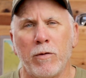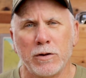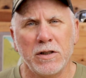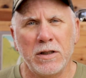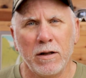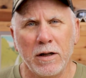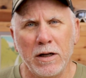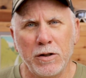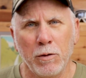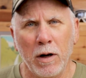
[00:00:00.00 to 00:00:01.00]
of
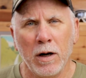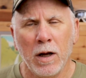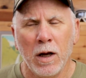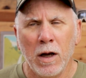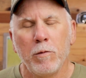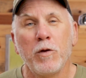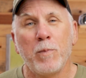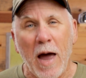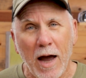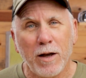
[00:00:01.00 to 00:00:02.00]
versatility to it. This
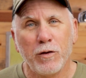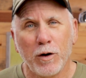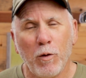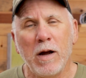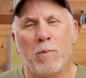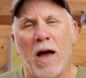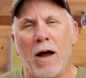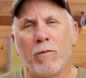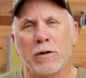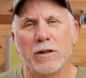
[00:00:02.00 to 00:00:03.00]
pack is a great pack for